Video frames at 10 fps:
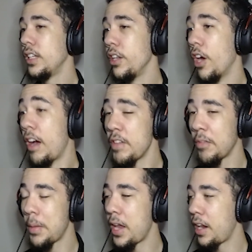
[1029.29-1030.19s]
You know, I've
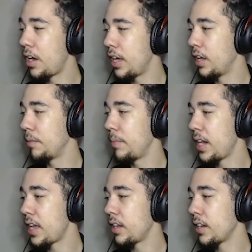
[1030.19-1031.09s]
never been
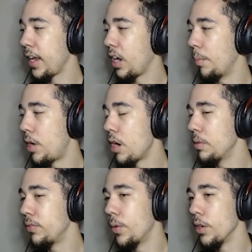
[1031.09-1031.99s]
at like a bar
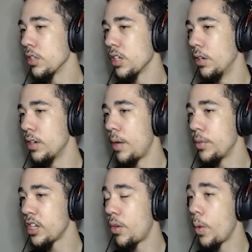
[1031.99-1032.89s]
before, so I
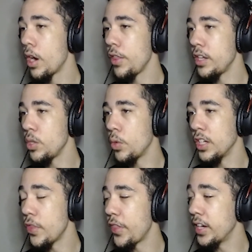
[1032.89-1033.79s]
wasn't aware that you
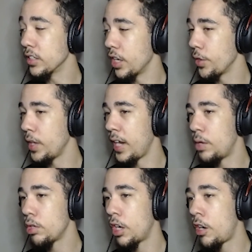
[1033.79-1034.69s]
could get things other than
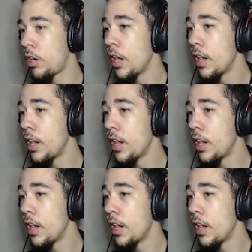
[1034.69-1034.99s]
alcohol.